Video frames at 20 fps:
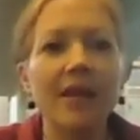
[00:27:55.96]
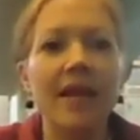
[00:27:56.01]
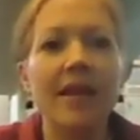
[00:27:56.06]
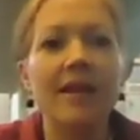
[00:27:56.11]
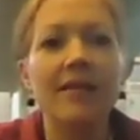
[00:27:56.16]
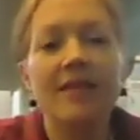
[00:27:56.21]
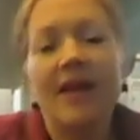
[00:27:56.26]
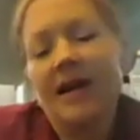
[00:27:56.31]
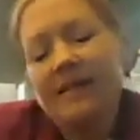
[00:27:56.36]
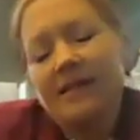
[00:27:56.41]

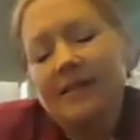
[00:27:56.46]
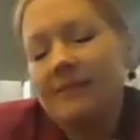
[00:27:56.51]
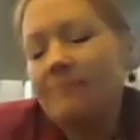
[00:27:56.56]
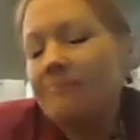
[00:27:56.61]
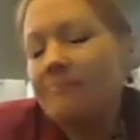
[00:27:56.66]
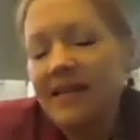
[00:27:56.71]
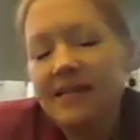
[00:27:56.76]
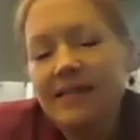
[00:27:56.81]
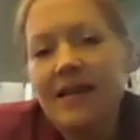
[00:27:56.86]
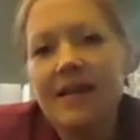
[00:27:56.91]
and that's
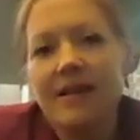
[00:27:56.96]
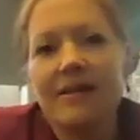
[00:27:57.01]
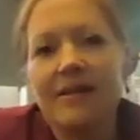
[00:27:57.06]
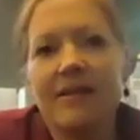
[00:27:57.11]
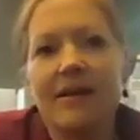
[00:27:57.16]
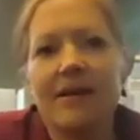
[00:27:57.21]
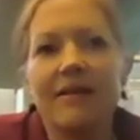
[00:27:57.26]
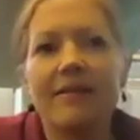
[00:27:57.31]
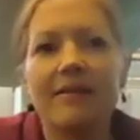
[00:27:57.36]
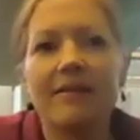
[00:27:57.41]
kind of
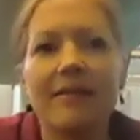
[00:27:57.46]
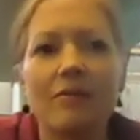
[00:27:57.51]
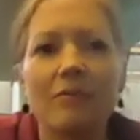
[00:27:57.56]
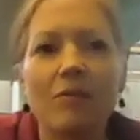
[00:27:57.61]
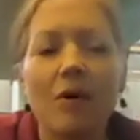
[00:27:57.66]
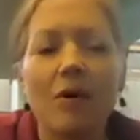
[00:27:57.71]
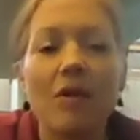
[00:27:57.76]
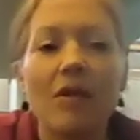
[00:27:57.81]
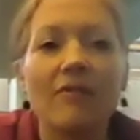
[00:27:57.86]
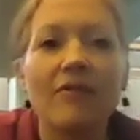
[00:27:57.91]
the
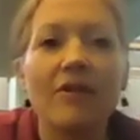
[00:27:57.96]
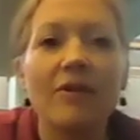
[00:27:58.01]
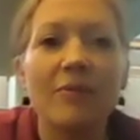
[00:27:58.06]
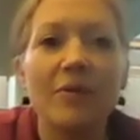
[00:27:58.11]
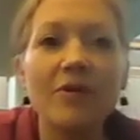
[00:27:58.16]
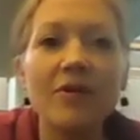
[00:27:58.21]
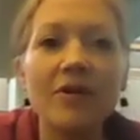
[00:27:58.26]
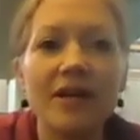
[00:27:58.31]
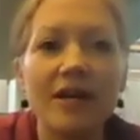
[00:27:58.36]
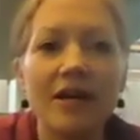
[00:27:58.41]
role of
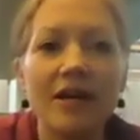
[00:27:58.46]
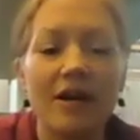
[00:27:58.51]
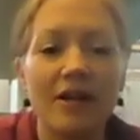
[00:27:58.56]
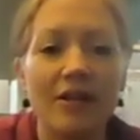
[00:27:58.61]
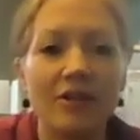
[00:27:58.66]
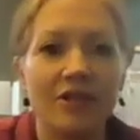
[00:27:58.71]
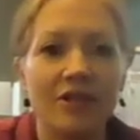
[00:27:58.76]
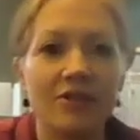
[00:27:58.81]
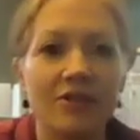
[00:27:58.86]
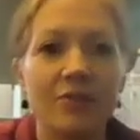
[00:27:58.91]
community
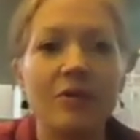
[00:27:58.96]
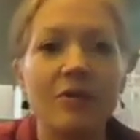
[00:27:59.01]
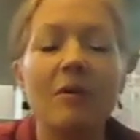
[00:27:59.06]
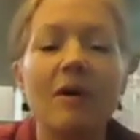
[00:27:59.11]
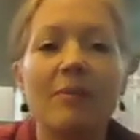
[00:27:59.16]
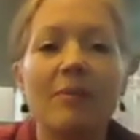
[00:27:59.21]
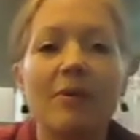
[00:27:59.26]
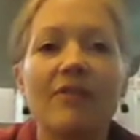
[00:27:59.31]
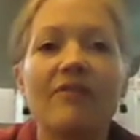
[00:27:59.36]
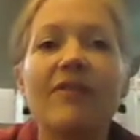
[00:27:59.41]
colleges. We
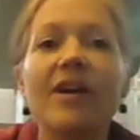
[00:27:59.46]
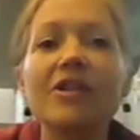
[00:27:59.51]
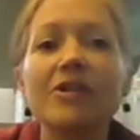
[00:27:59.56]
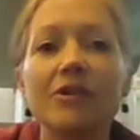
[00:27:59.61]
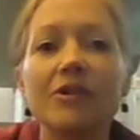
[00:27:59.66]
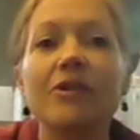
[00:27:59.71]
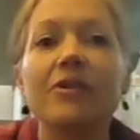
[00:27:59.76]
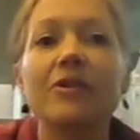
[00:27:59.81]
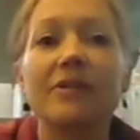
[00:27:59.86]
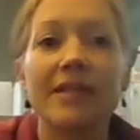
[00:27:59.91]
want
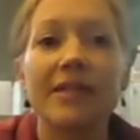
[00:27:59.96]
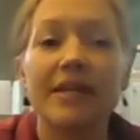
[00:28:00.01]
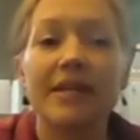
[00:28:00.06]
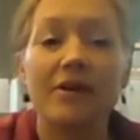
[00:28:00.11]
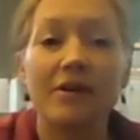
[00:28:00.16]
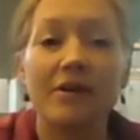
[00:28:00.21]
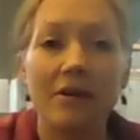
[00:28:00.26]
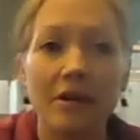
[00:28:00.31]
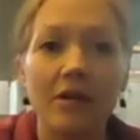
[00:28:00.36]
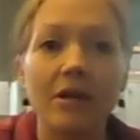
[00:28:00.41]
professionals that
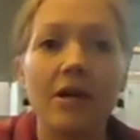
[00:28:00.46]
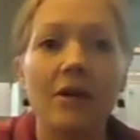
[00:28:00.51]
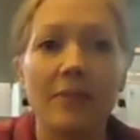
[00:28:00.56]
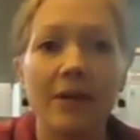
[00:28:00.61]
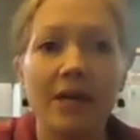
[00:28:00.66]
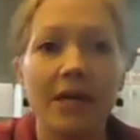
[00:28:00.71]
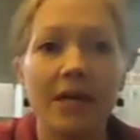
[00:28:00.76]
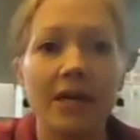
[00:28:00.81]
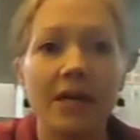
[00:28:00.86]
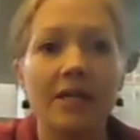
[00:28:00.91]
are
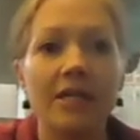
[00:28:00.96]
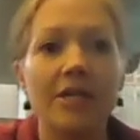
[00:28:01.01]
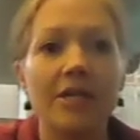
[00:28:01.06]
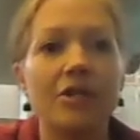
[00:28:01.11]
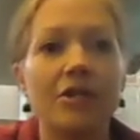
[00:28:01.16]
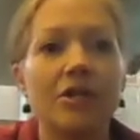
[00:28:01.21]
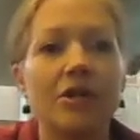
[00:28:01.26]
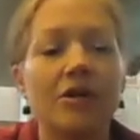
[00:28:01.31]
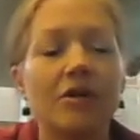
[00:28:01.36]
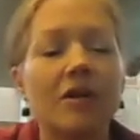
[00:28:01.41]
coming in and
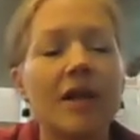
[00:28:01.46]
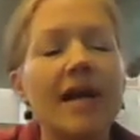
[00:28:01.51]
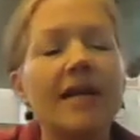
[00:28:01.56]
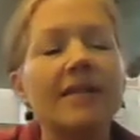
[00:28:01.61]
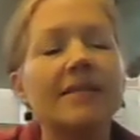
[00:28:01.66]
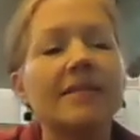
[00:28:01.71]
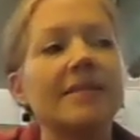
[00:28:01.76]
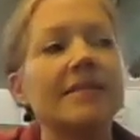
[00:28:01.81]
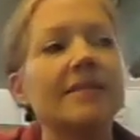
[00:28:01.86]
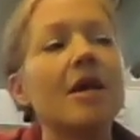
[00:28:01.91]
teaching our
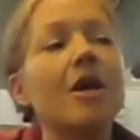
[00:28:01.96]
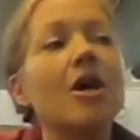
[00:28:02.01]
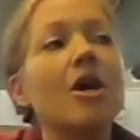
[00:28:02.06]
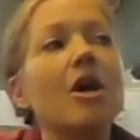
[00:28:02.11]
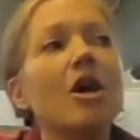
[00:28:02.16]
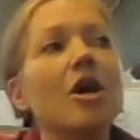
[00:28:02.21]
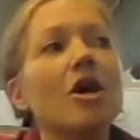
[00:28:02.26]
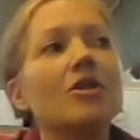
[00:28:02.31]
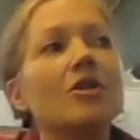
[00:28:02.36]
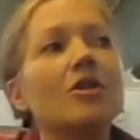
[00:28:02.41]
classes.
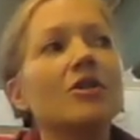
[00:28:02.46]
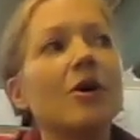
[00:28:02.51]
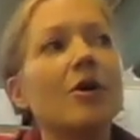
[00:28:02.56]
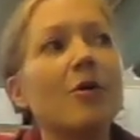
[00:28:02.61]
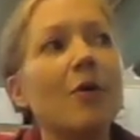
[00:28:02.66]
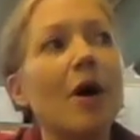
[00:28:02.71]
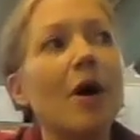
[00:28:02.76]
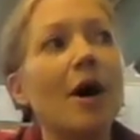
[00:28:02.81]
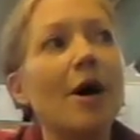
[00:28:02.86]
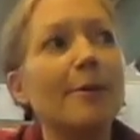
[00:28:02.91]

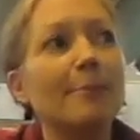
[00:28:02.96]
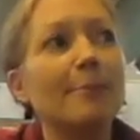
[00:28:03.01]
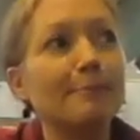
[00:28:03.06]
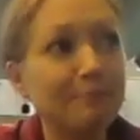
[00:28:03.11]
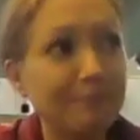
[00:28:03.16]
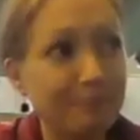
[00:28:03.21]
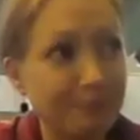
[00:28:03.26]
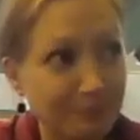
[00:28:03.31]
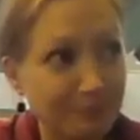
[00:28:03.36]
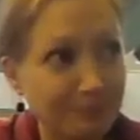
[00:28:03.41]
So,
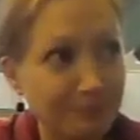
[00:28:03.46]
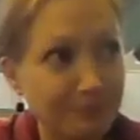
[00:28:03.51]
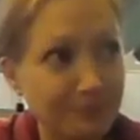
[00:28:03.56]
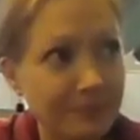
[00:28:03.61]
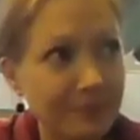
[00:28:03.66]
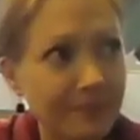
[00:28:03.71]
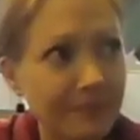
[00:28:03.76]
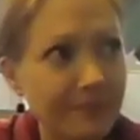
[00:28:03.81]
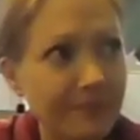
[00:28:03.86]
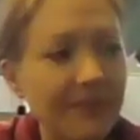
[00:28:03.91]

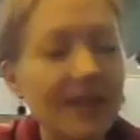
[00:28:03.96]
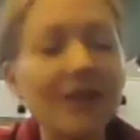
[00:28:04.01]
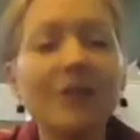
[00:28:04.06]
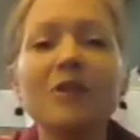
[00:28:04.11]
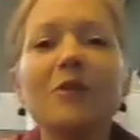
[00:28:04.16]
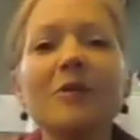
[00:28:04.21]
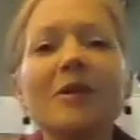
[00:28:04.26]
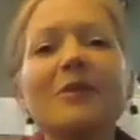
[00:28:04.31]
so